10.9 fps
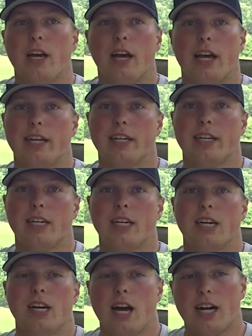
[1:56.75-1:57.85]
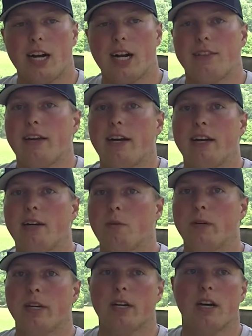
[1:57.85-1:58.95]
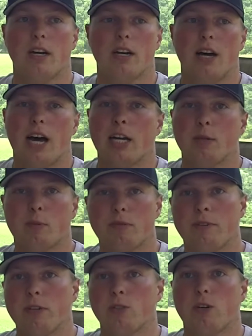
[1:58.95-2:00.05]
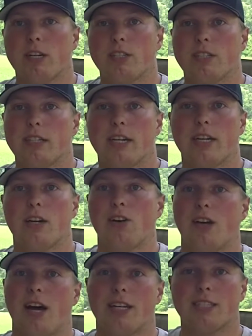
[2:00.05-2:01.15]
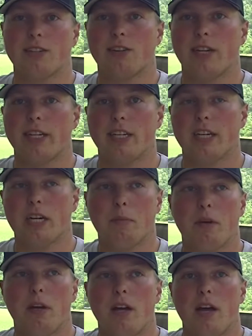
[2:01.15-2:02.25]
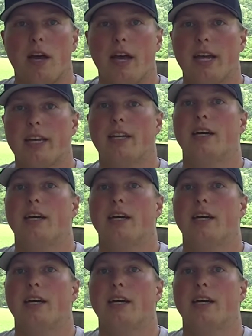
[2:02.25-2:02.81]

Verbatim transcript: And uh, I got there. We uh, I helped him field dress it, get it all nice and cleaned up, and